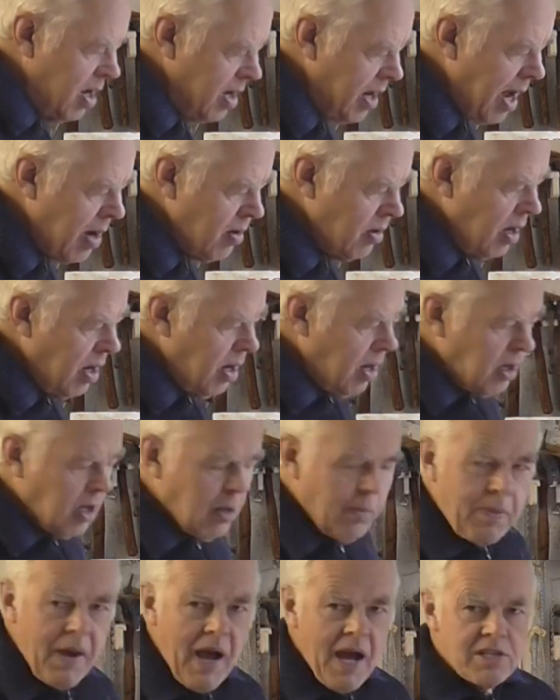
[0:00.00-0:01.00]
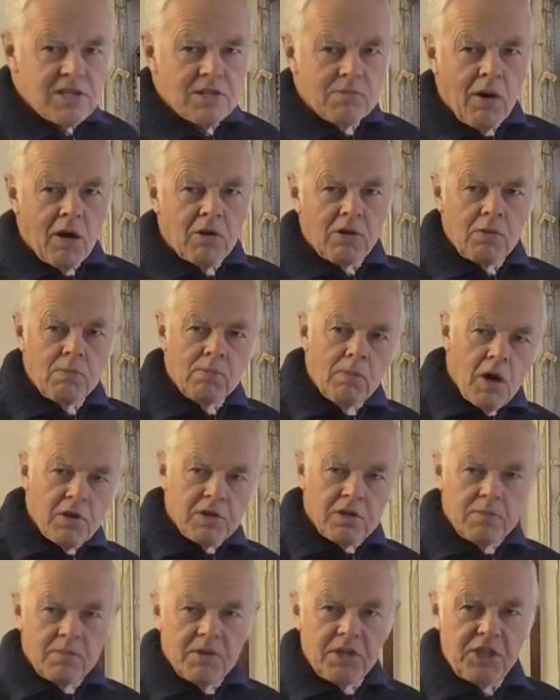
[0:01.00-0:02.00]
Now, compared to
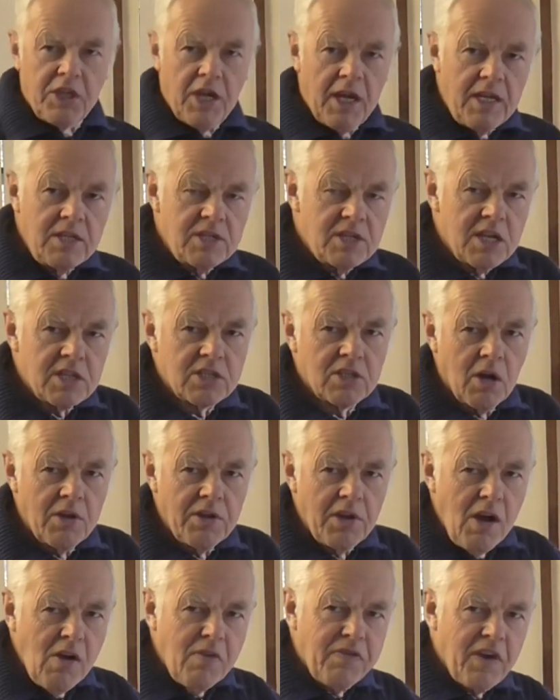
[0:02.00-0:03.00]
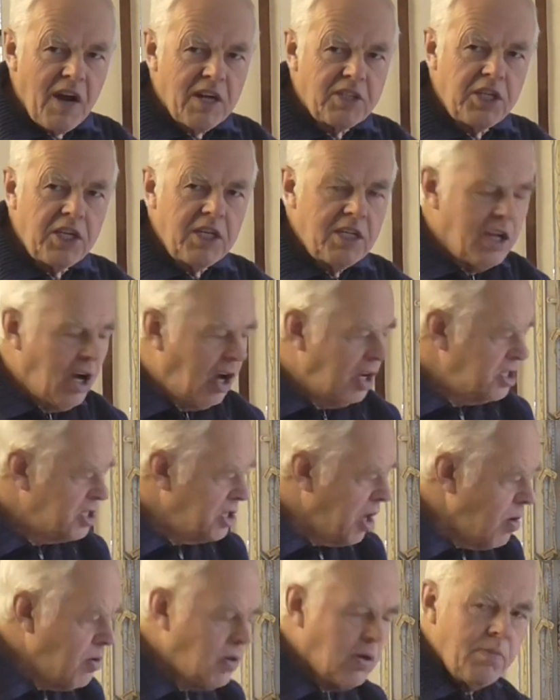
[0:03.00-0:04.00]
modern machines, it's got no flashing lights,
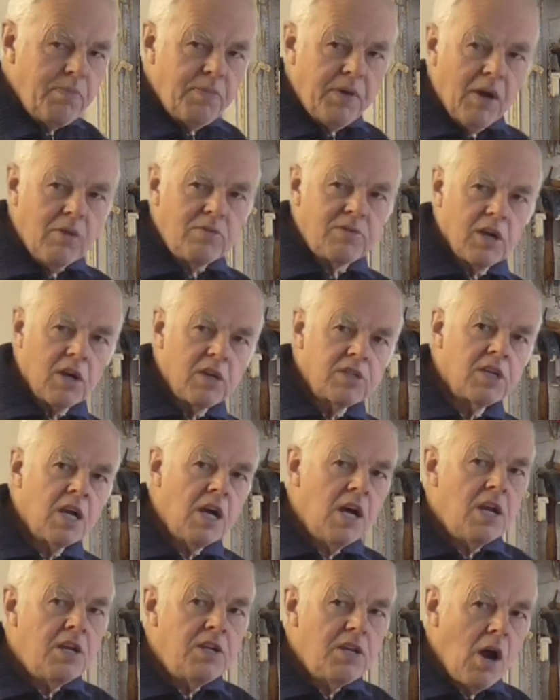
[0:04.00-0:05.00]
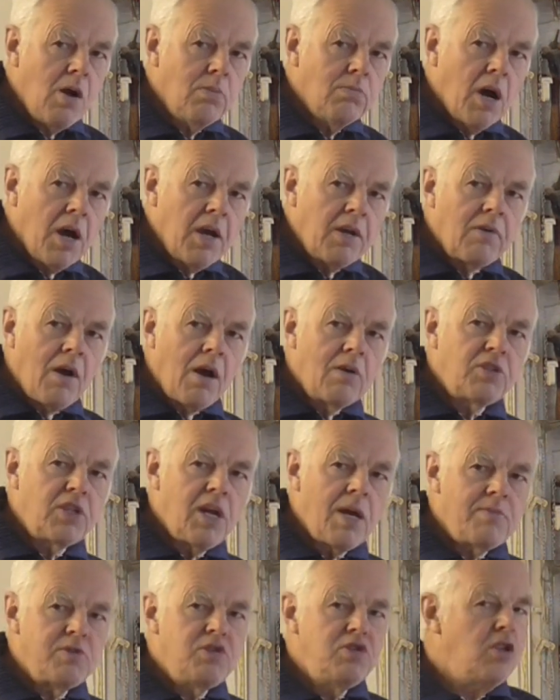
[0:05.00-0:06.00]
no computers, no
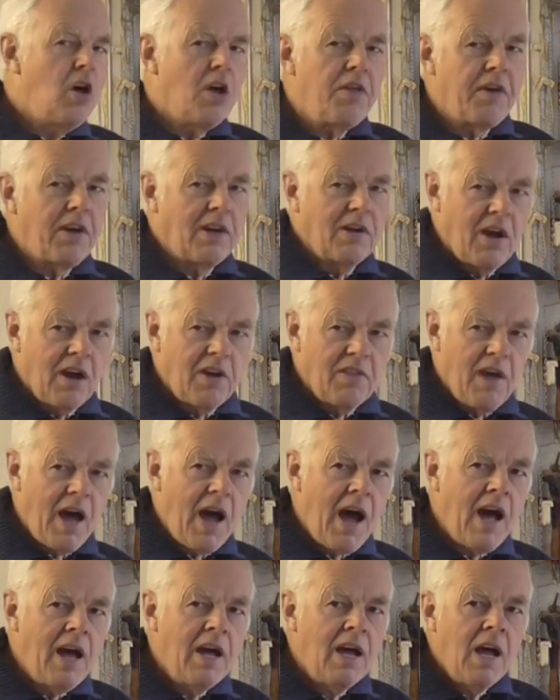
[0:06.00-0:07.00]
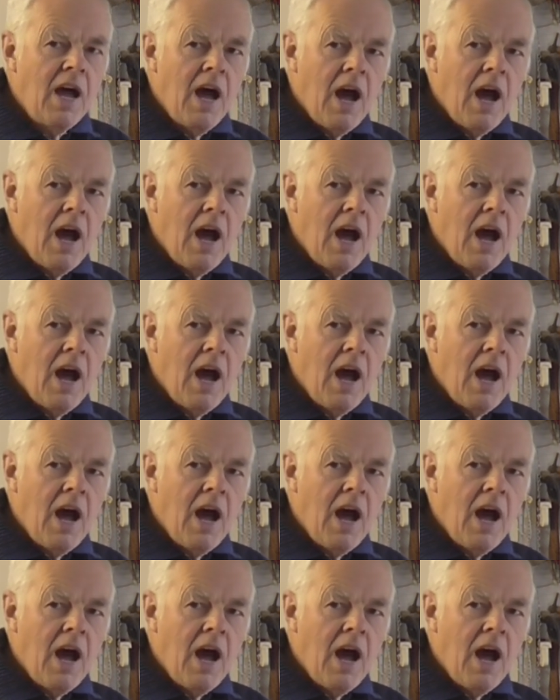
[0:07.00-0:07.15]
microchips, nothing like that.